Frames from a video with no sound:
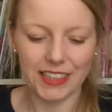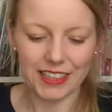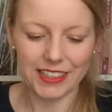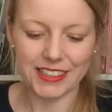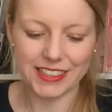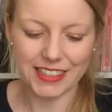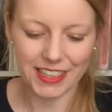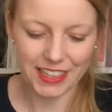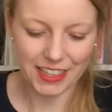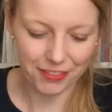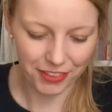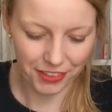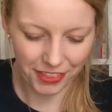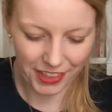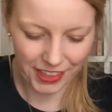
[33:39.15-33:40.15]
It's not
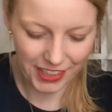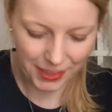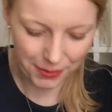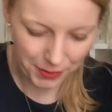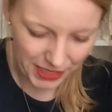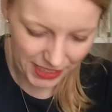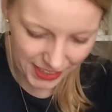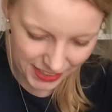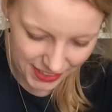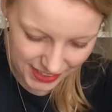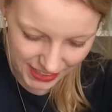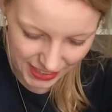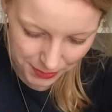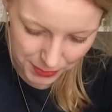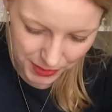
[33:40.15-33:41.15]
everything here mini
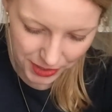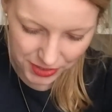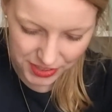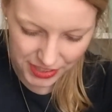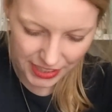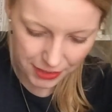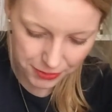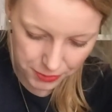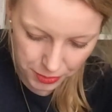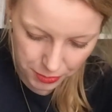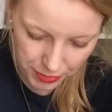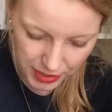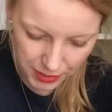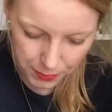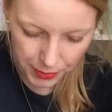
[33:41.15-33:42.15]
inside because I have
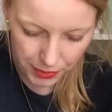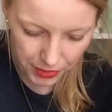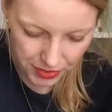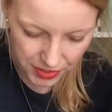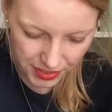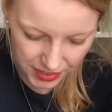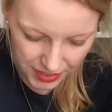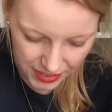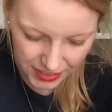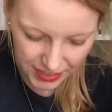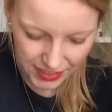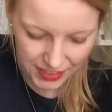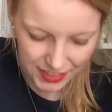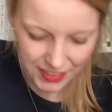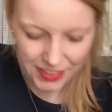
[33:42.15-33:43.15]
already bought,
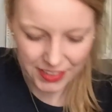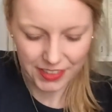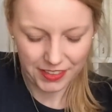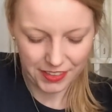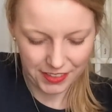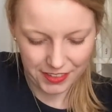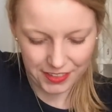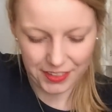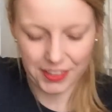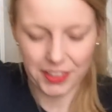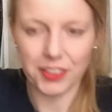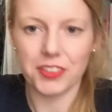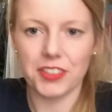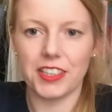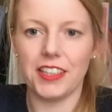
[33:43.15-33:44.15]

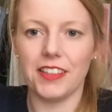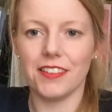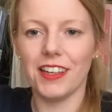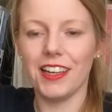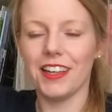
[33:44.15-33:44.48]
you see,